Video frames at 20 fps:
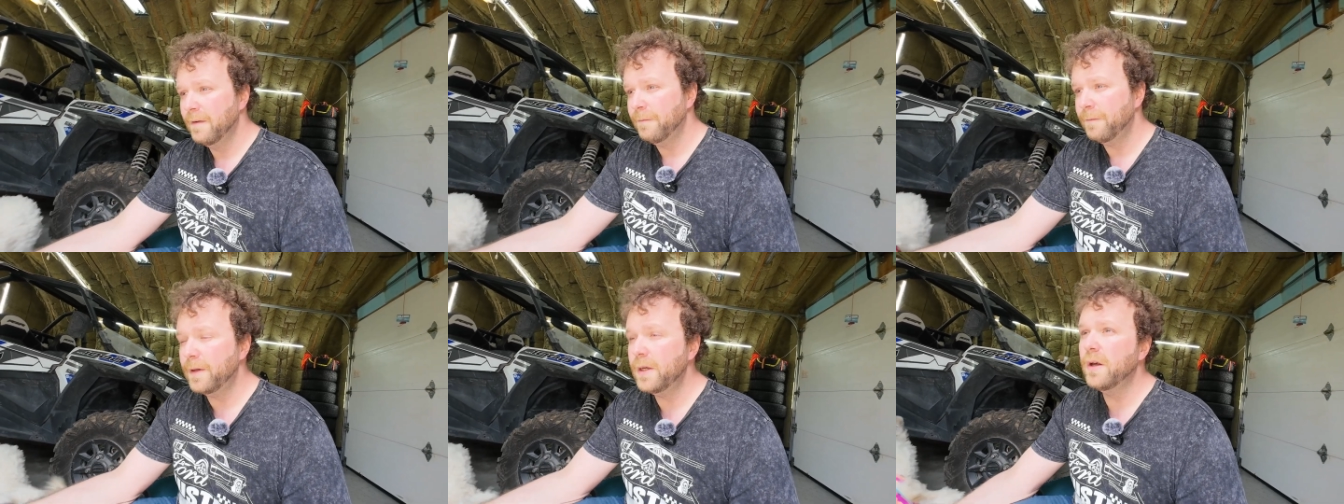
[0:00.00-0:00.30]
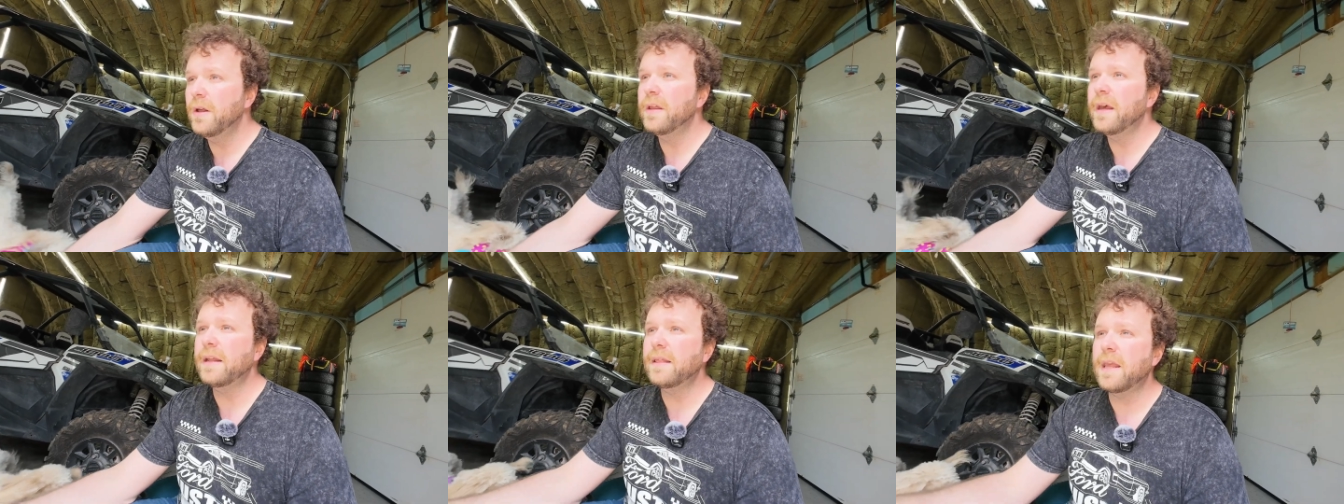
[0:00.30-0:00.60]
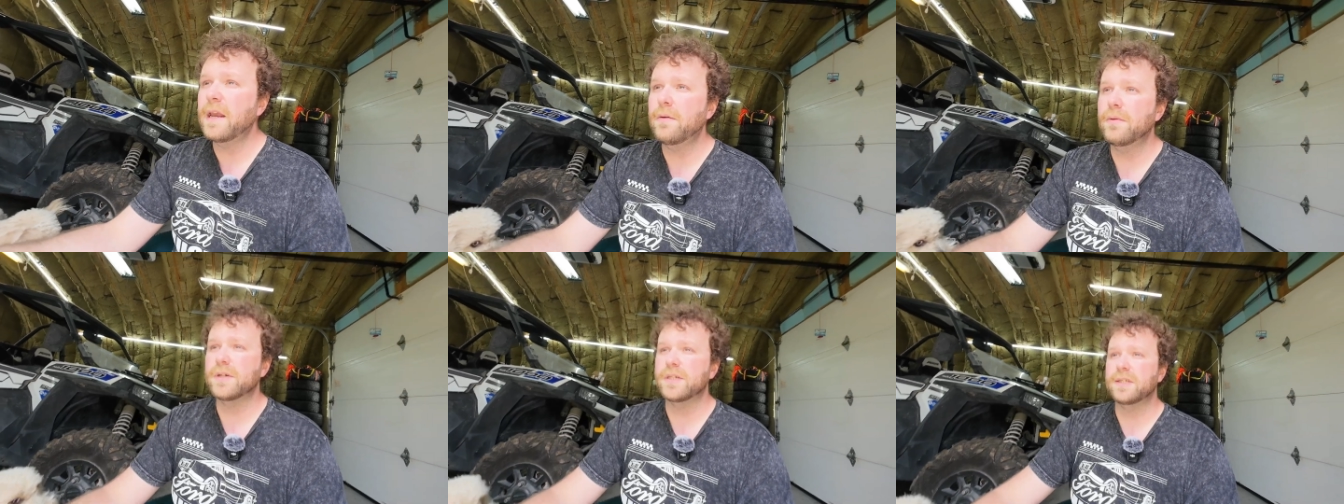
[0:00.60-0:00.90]
feel like
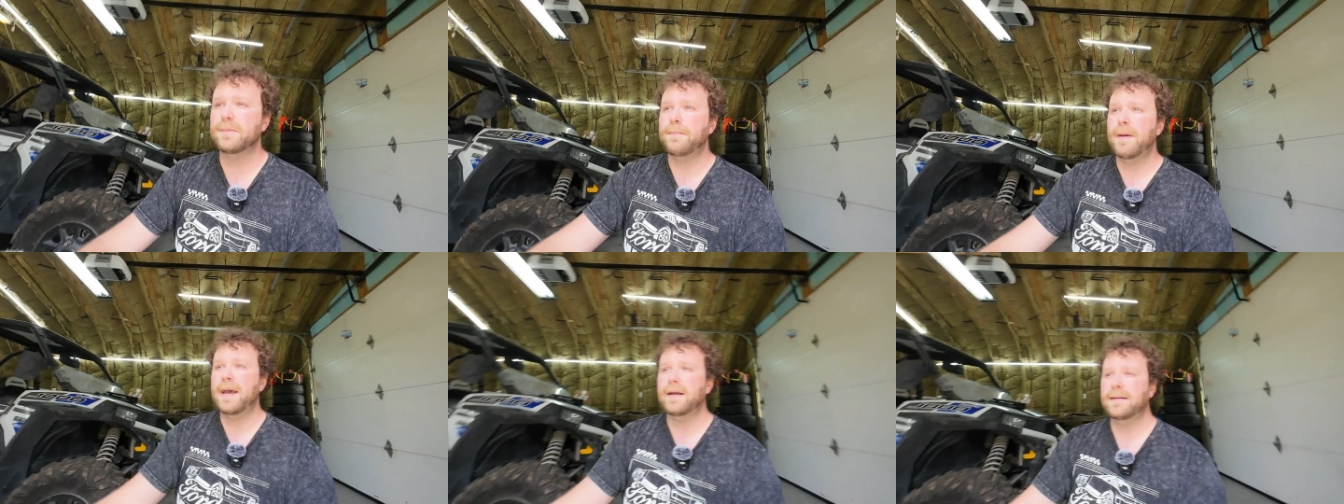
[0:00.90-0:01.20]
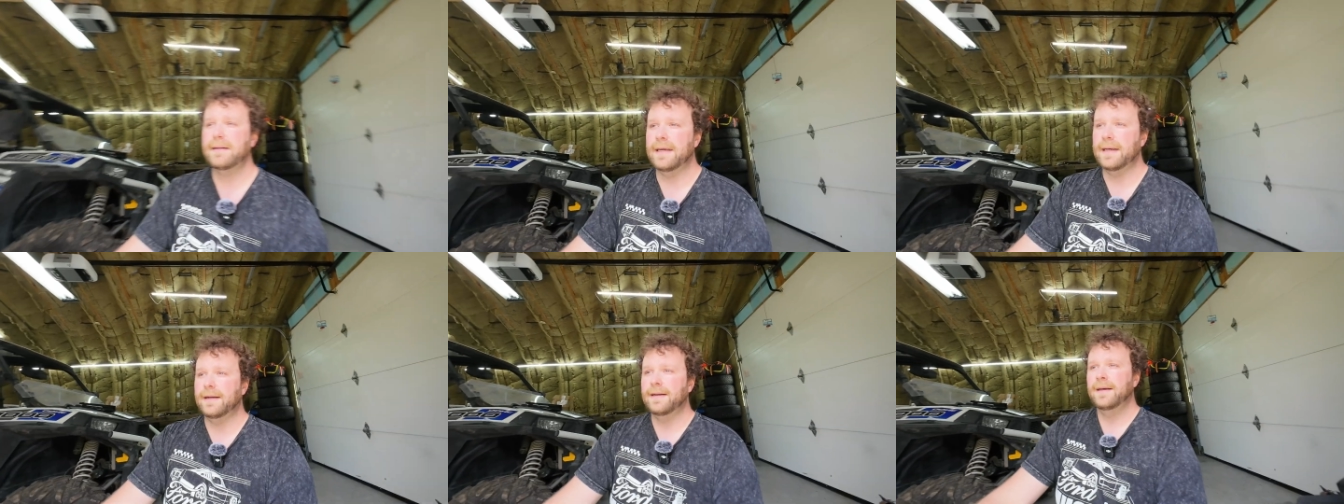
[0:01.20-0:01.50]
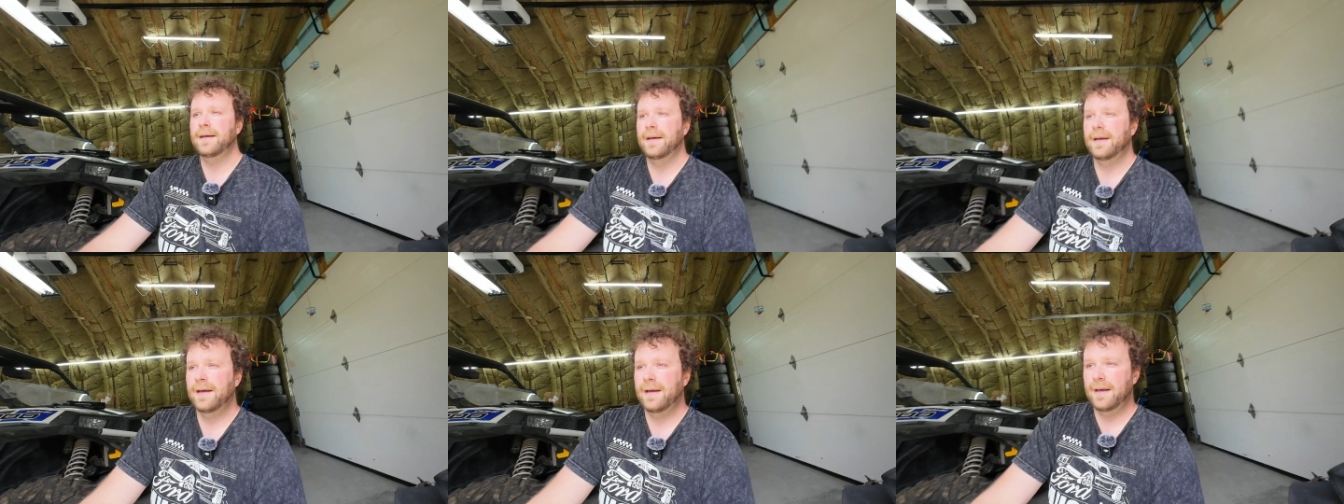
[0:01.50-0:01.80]
they respect it.
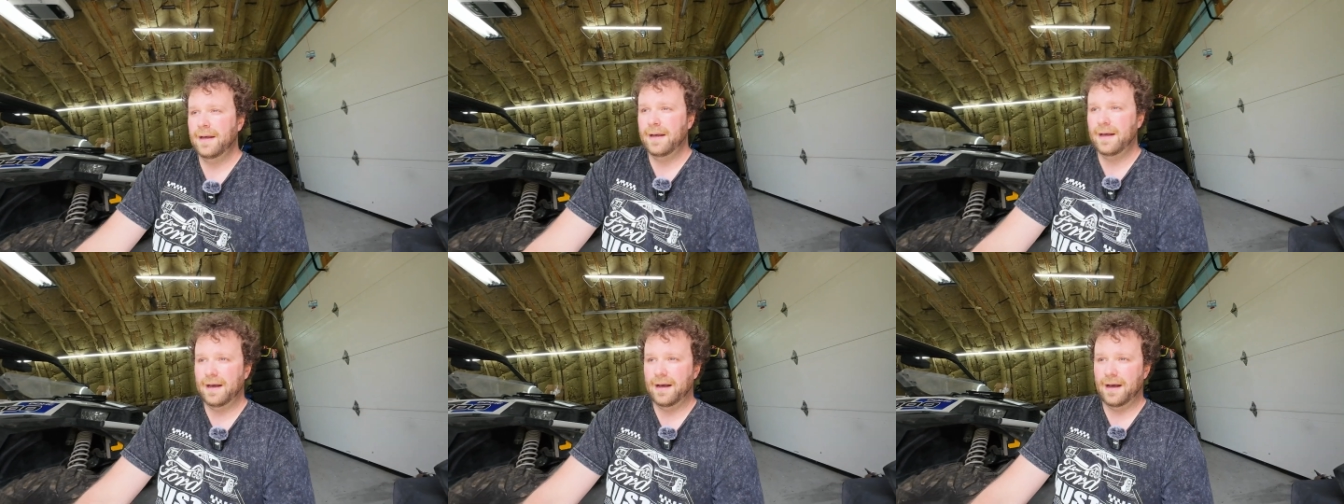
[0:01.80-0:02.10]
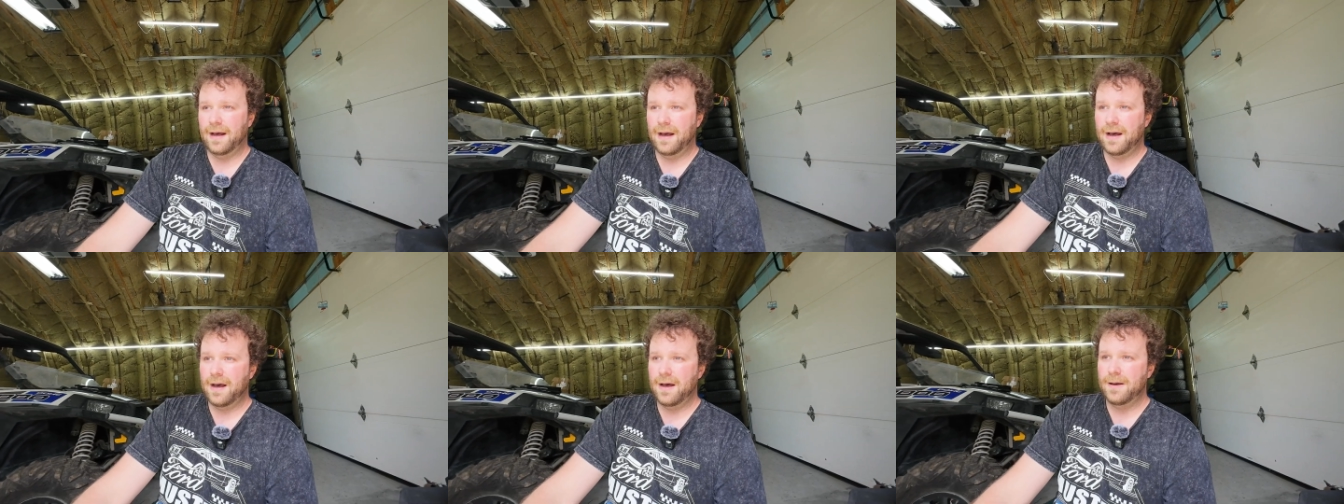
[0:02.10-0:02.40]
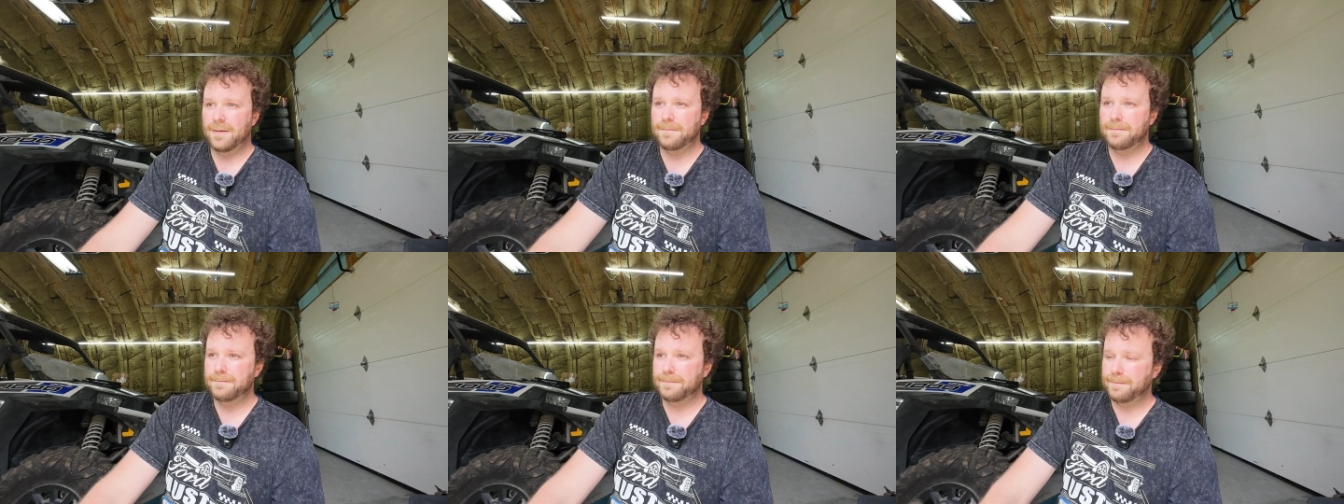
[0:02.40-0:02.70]

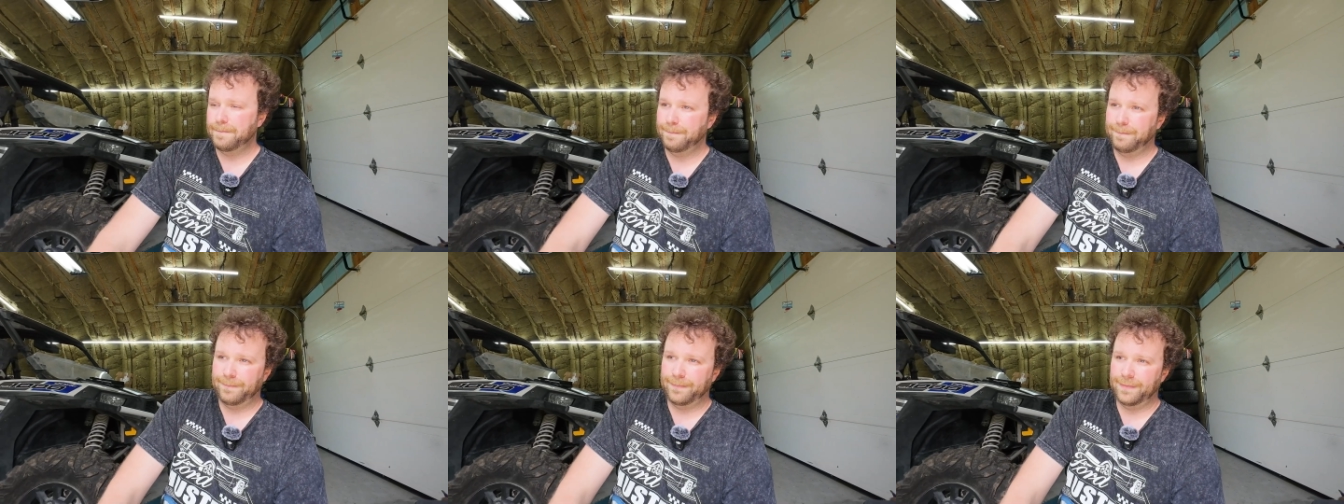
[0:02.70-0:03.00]
Um,